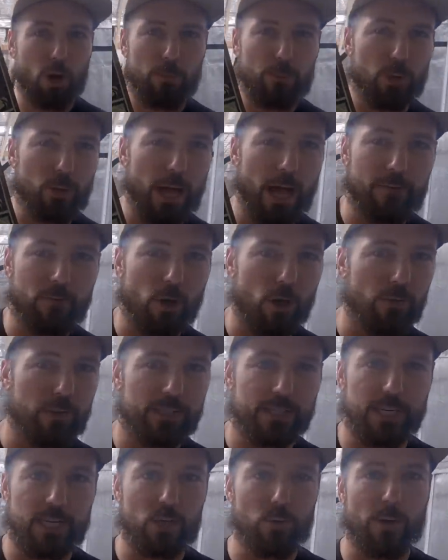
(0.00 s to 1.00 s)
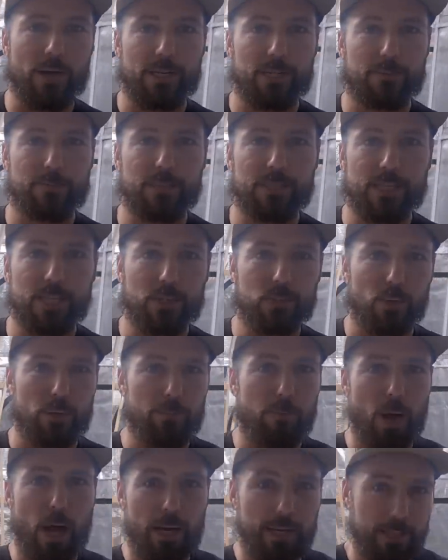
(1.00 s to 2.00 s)
farm, you'd have all this anyways, but since we're
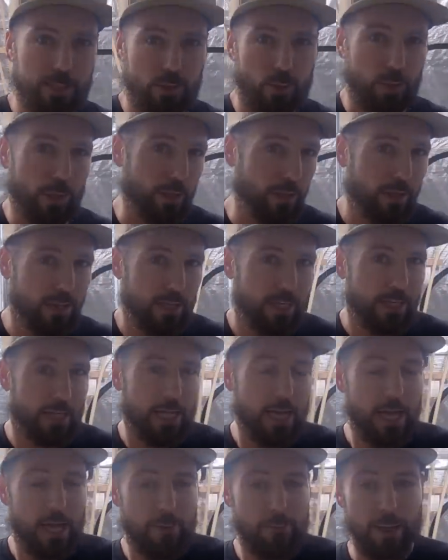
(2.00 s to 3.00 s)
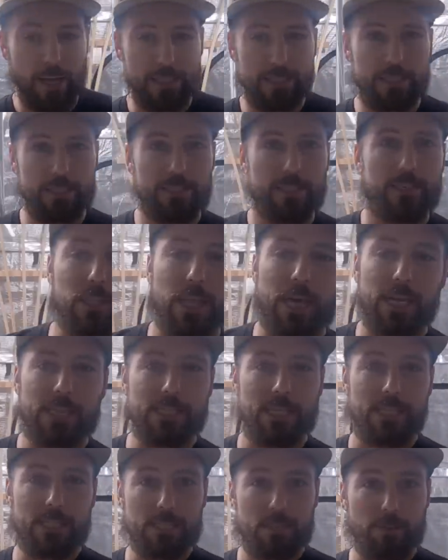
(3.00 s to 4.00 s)
in potting soil, makes a lot of
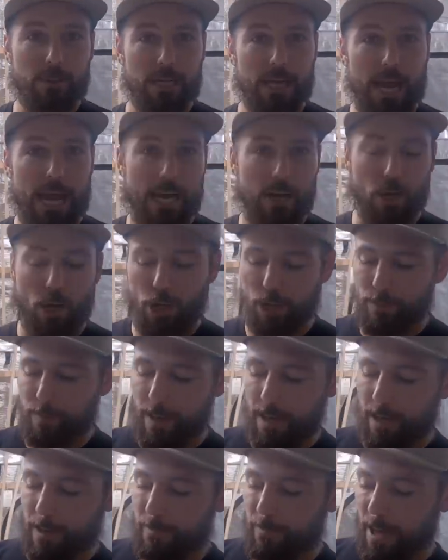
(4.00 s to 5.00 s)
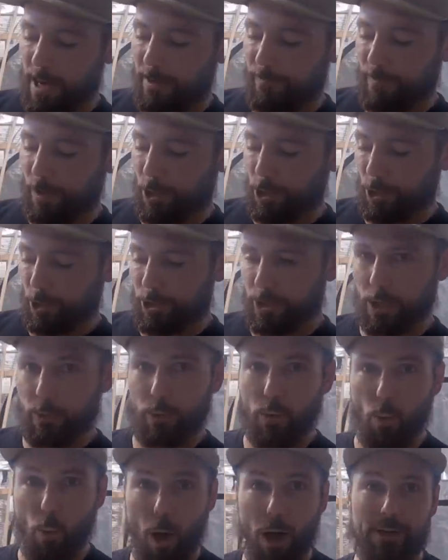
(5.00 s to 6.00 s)
sense to me to add all the be beneficials that
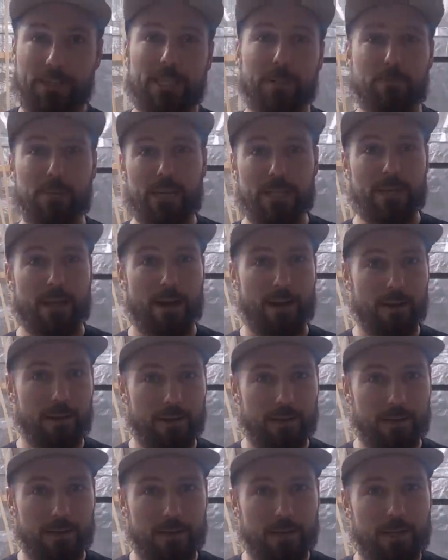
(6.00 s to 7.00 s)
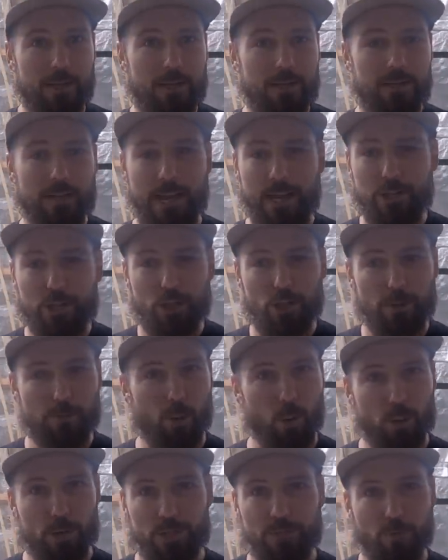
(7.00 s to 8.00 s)
we want to be there. Nature
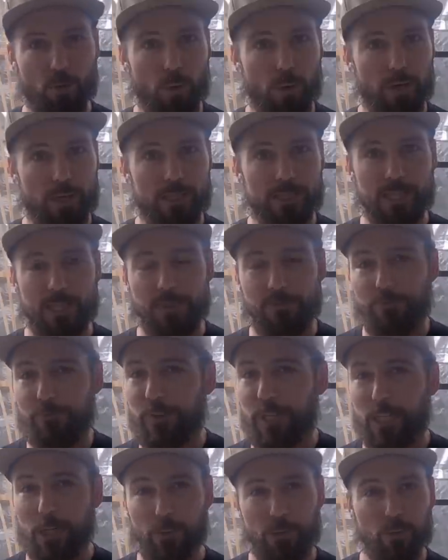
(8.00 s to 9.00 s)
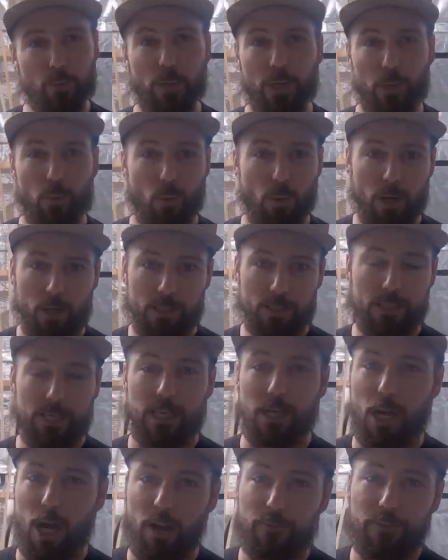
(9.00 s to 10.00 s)
abhors a void, it's gonna fill it with what it wants,
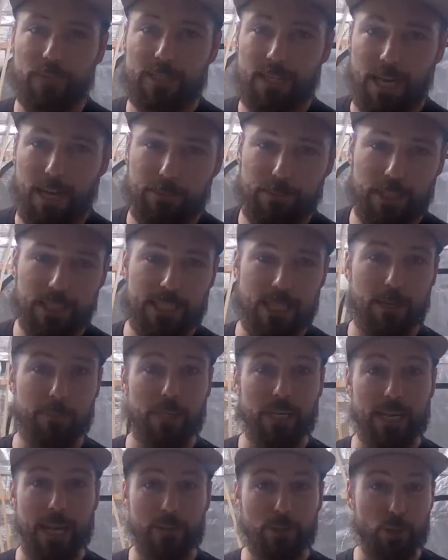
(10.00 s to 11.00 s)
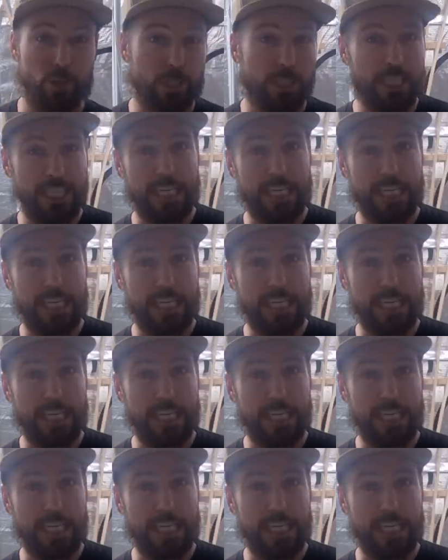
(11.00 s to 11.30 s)
and oftentimes it's gonna be nature's